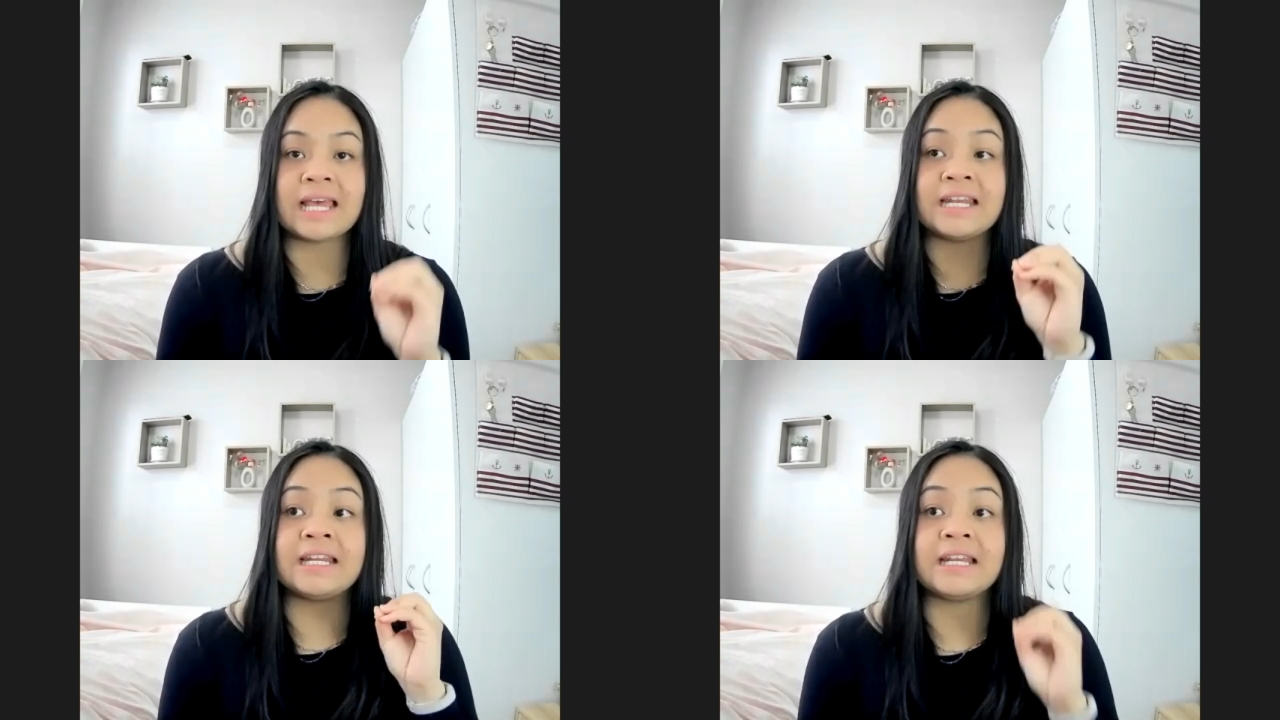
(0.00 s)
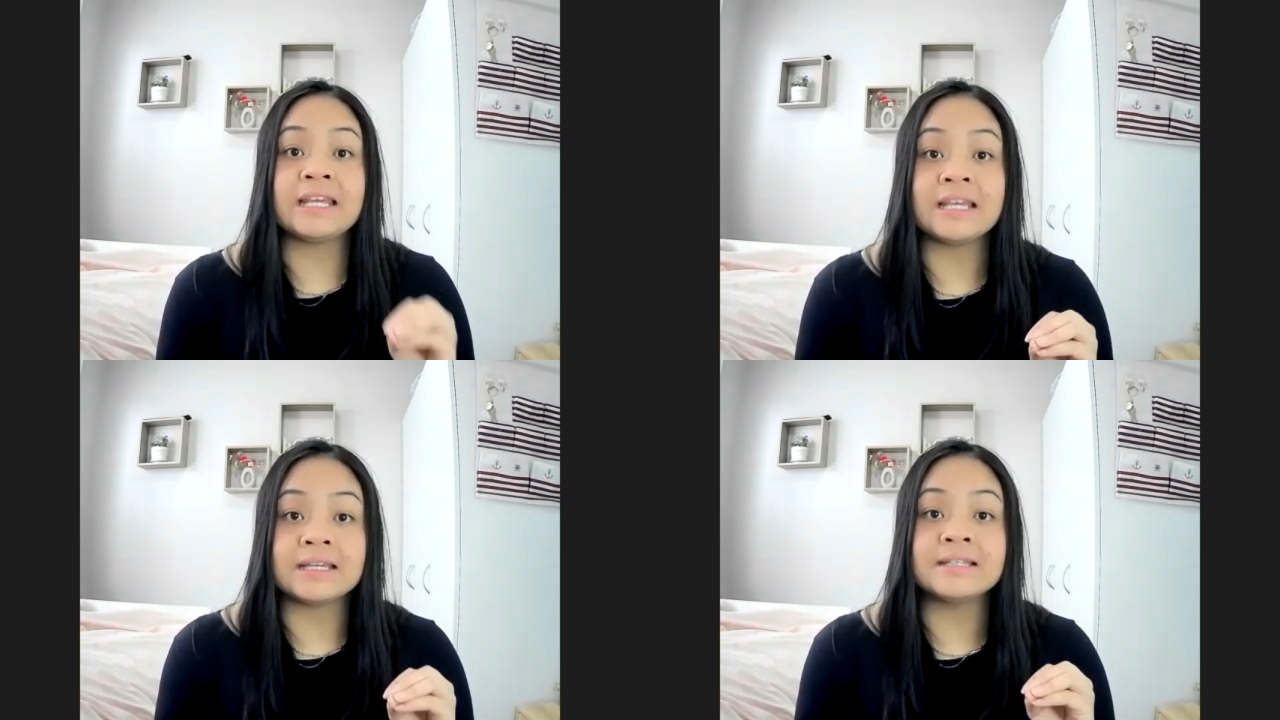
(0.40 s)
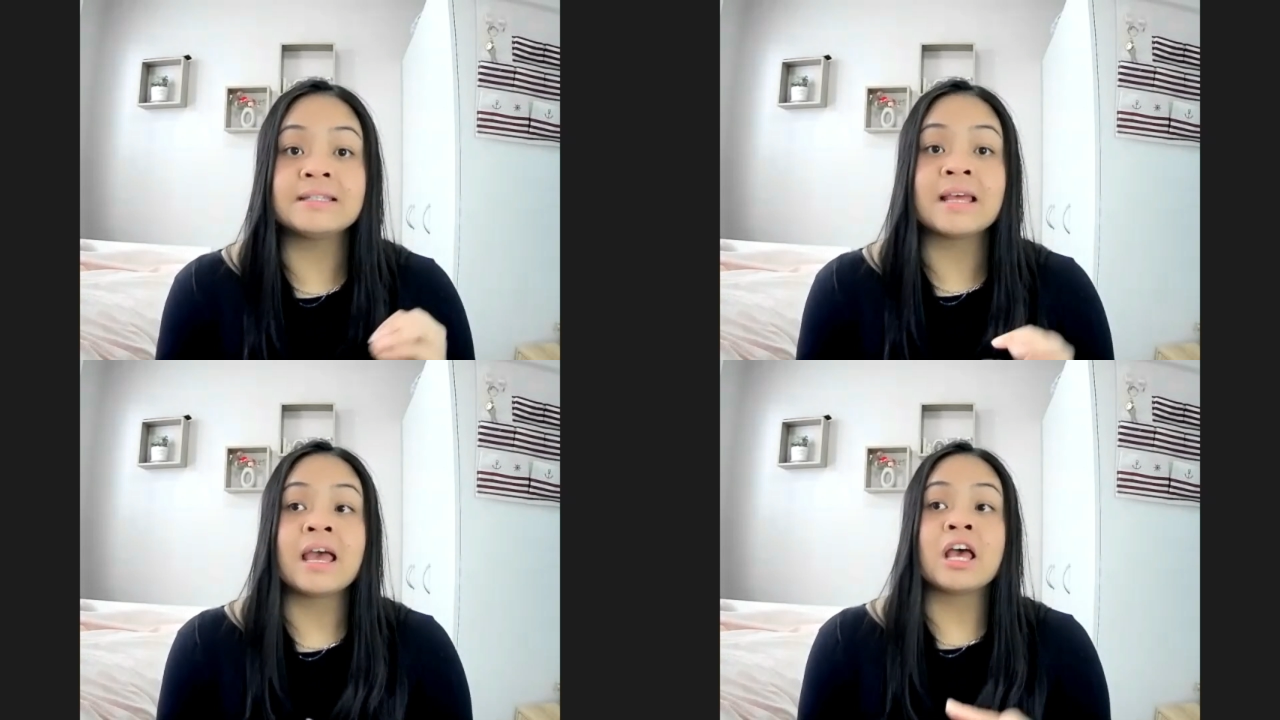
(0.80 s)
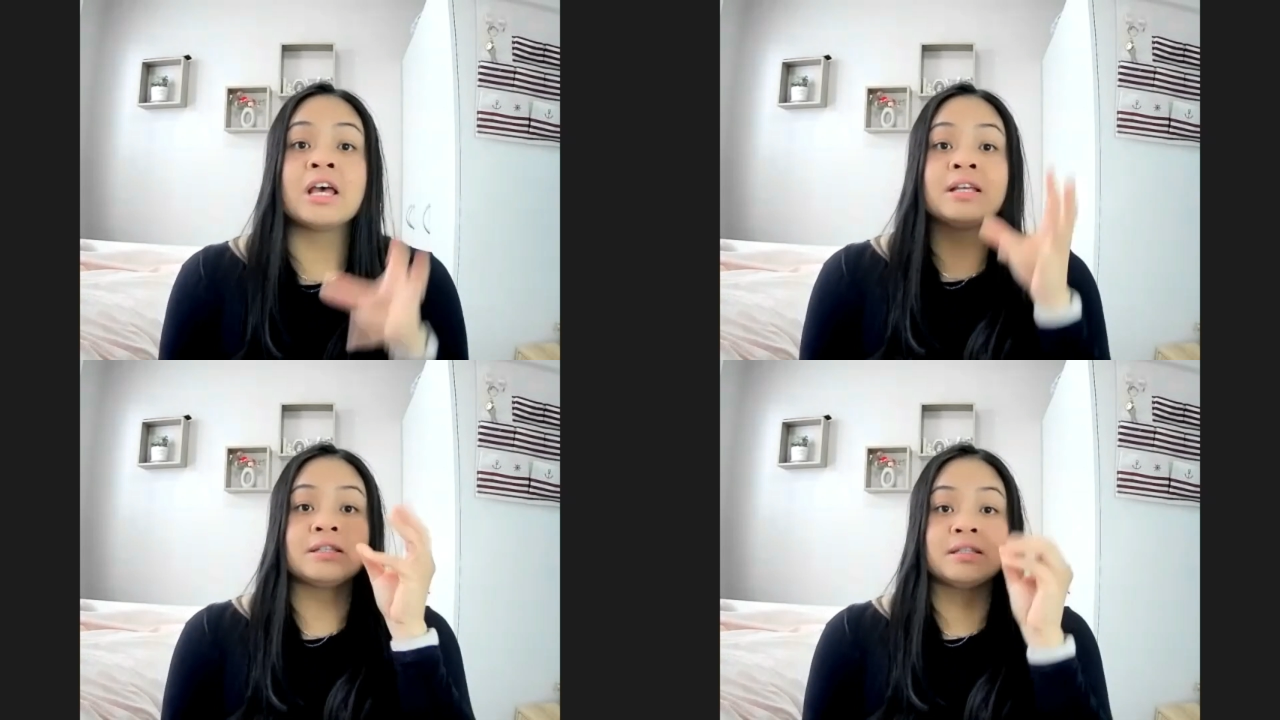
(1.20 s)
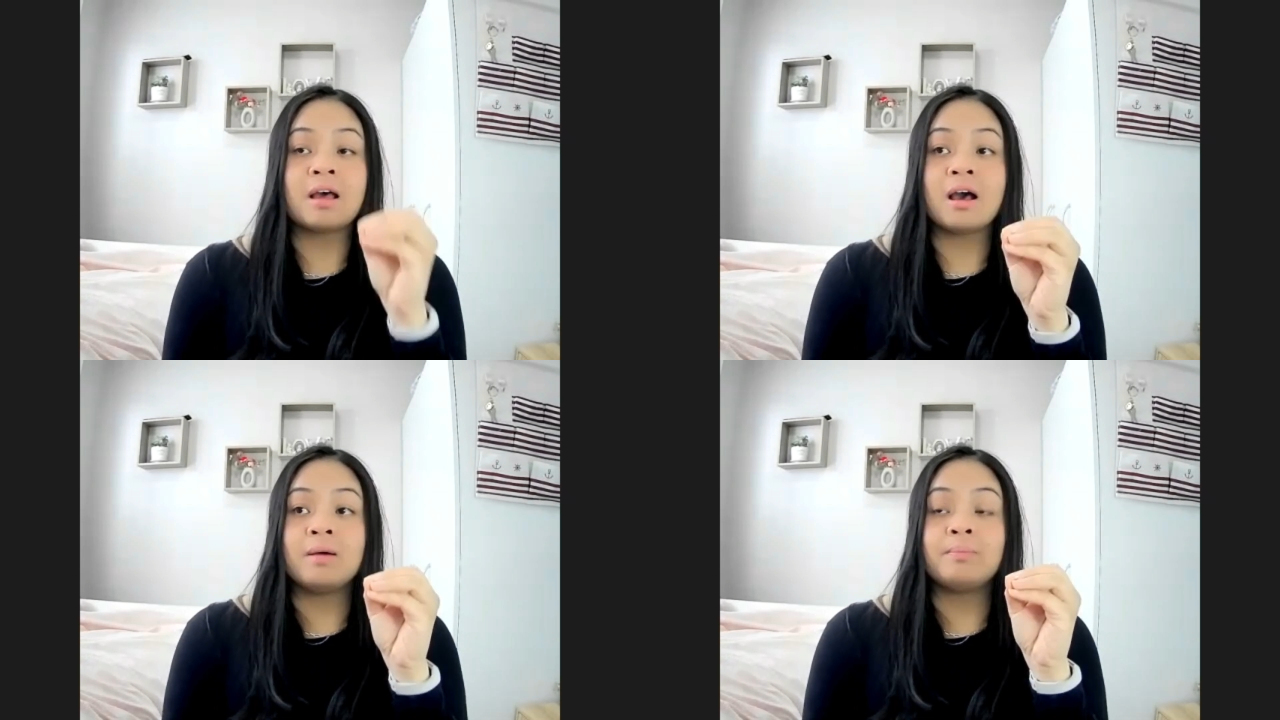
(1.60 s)
And it is
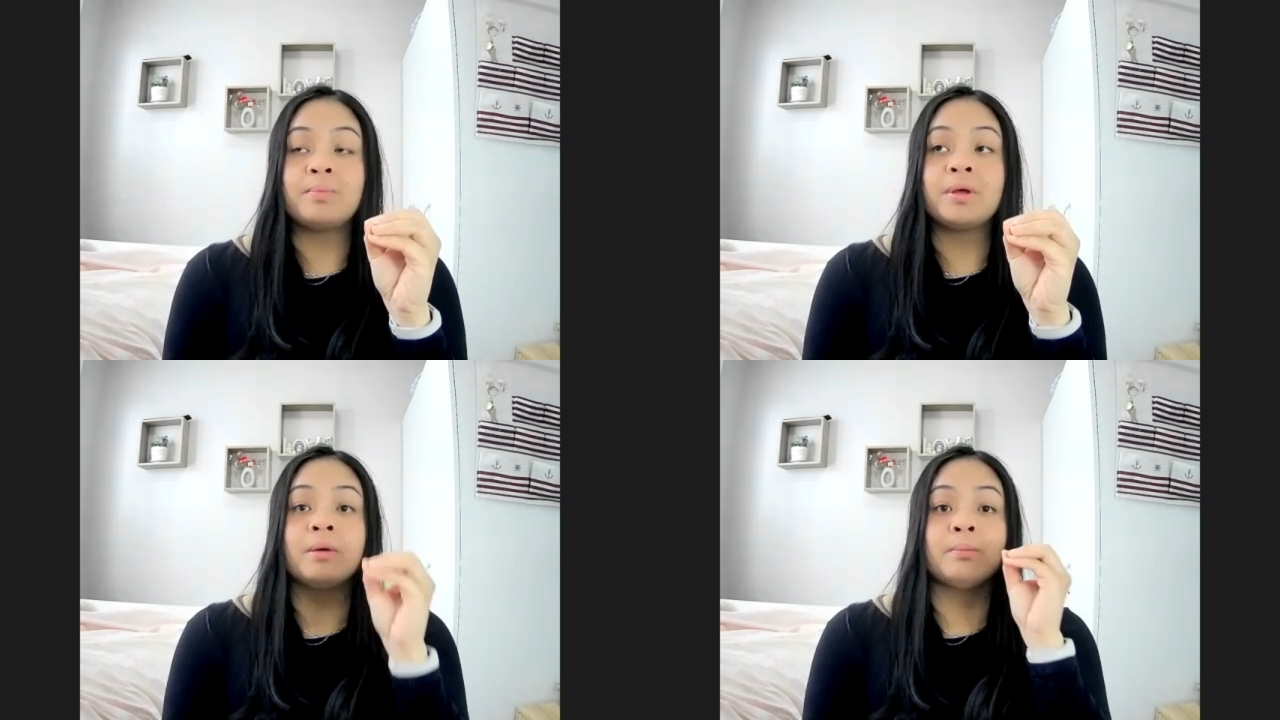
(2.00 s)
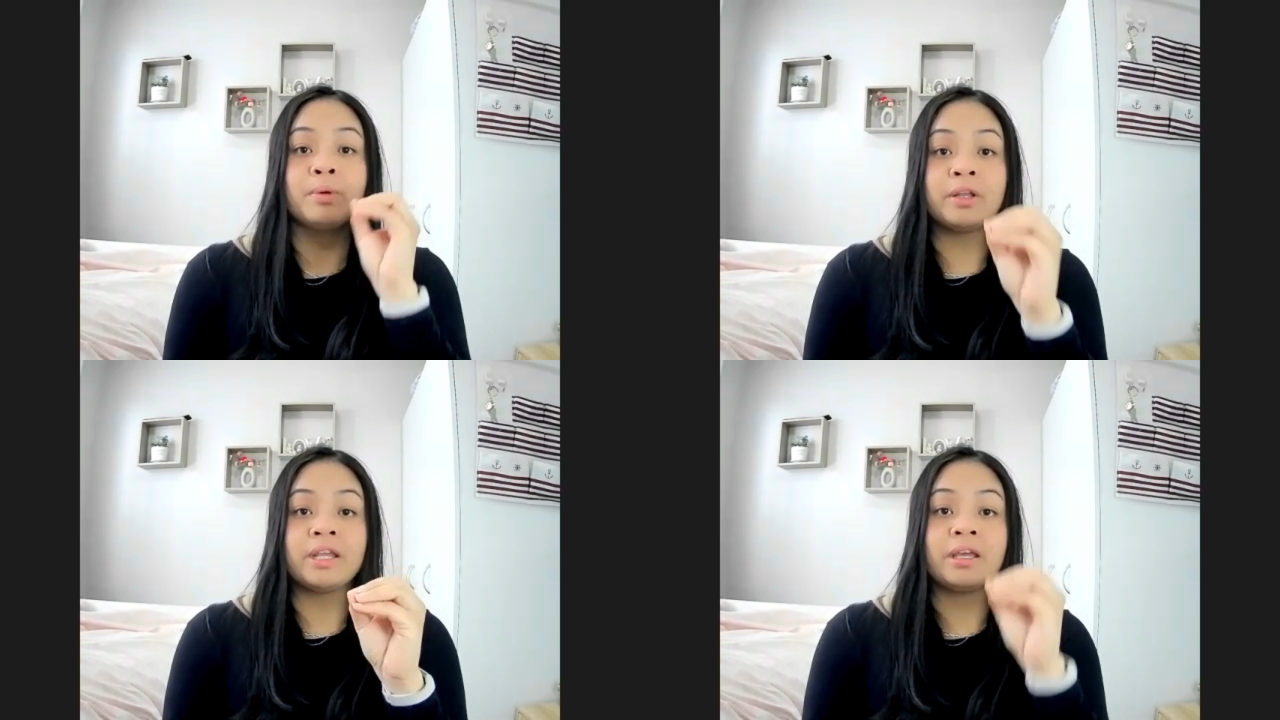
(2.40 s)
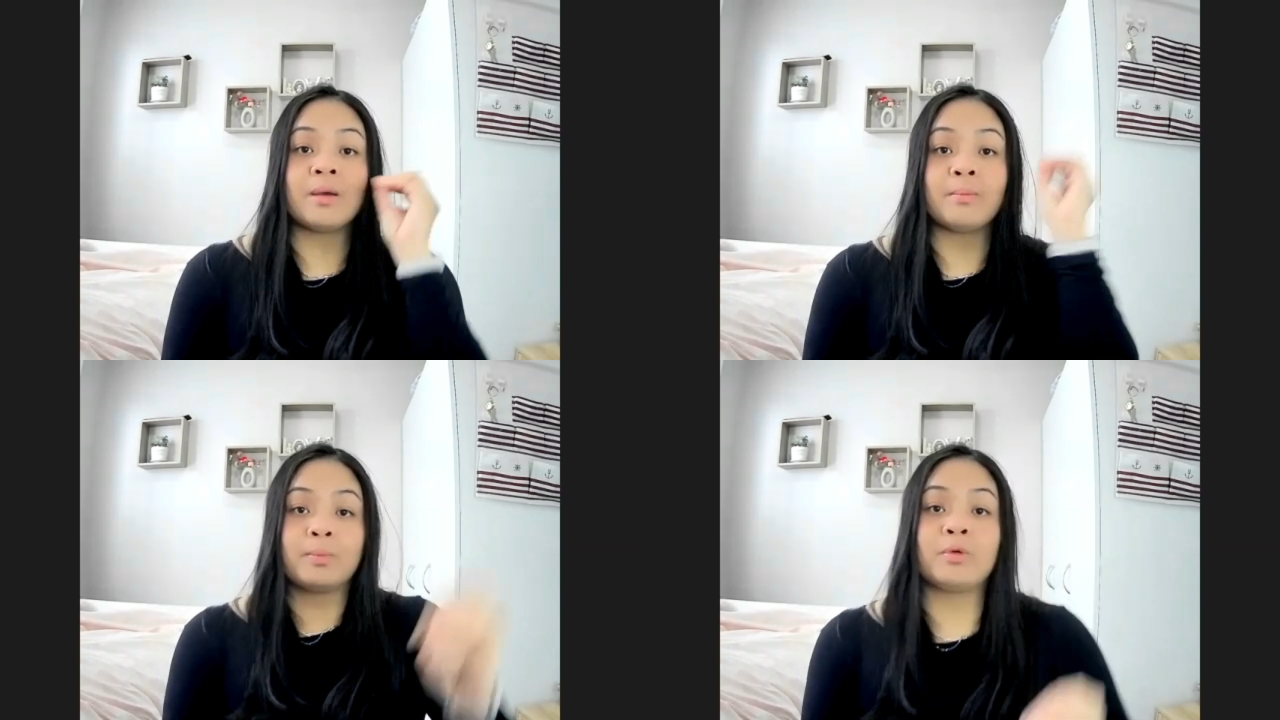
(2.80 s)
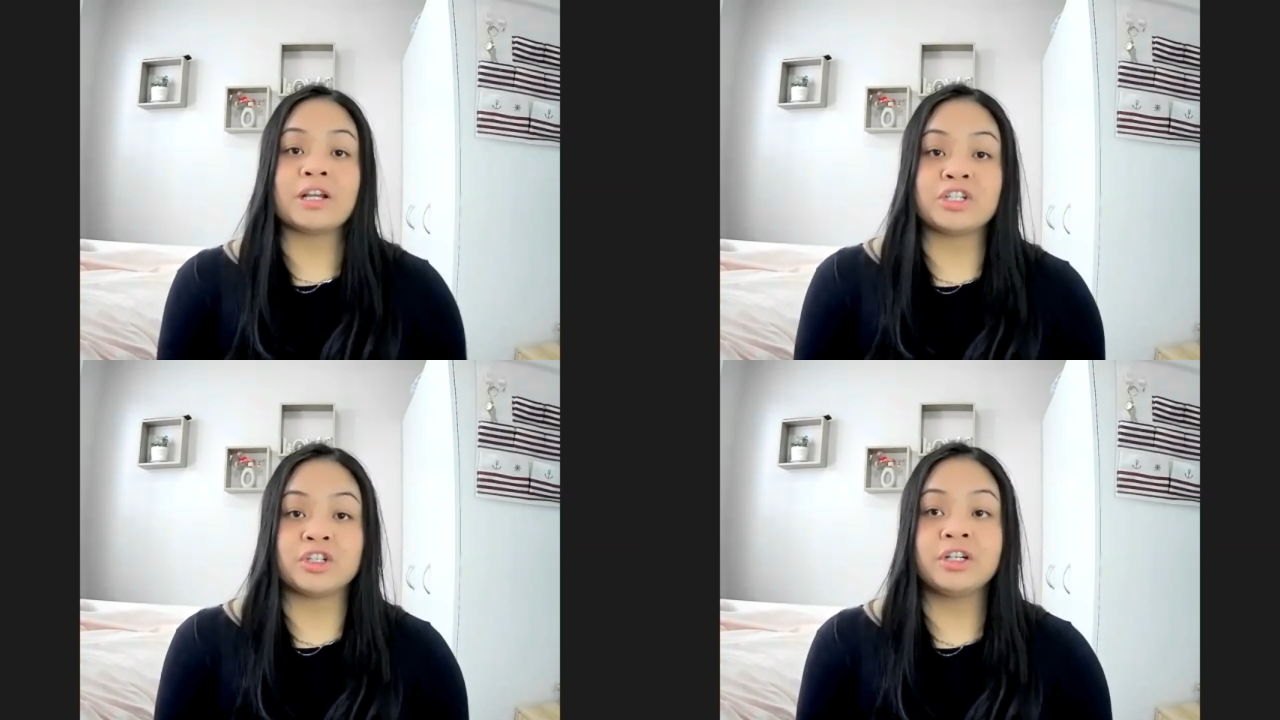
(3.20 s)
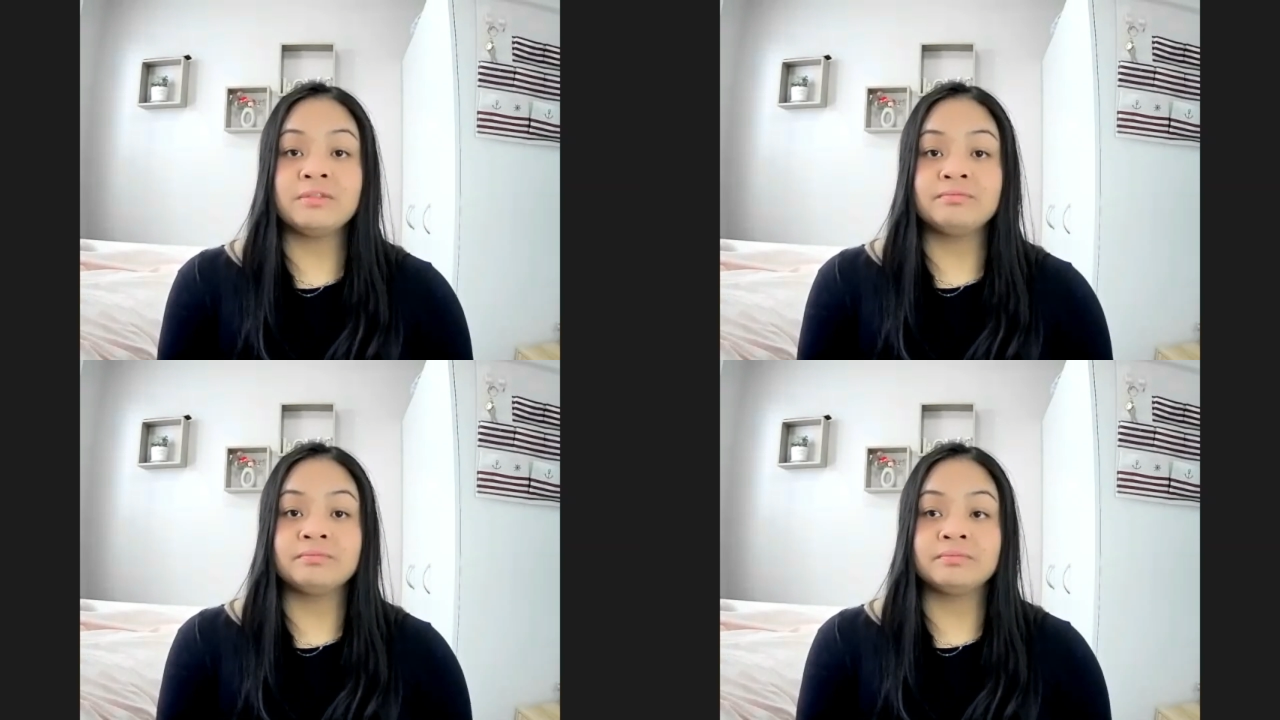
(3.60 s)
stop putting
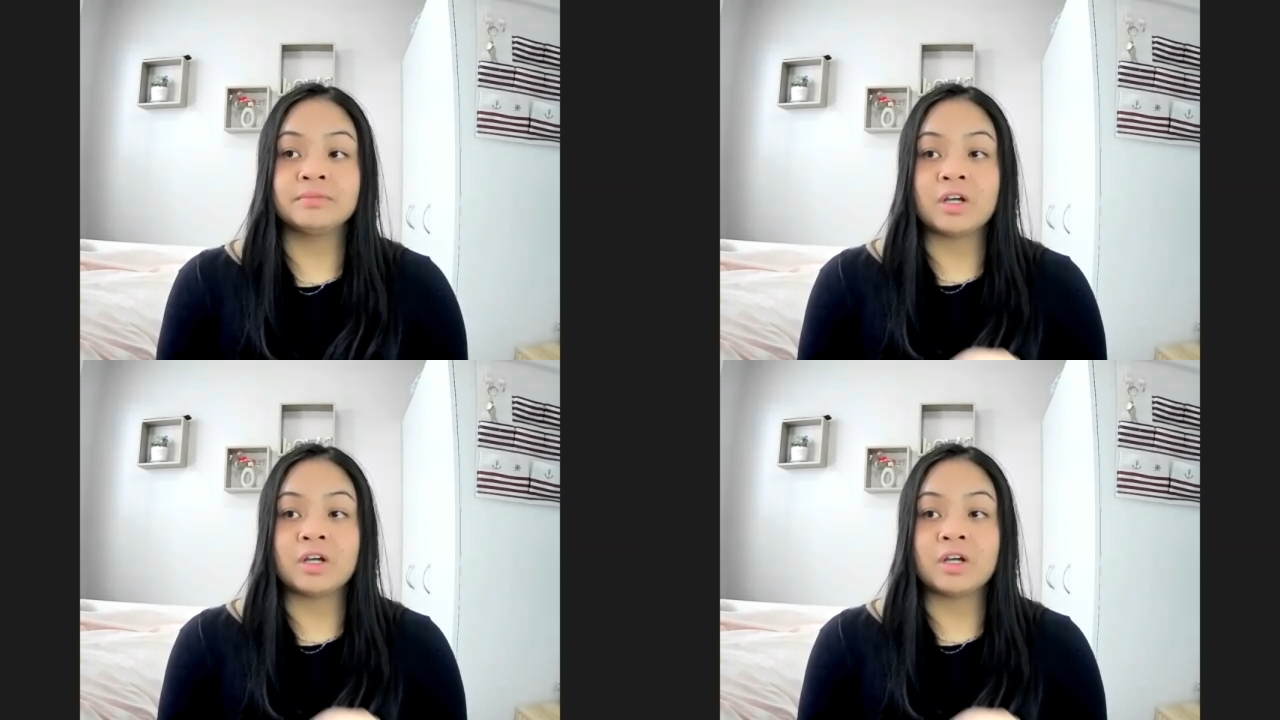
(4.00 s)
pressure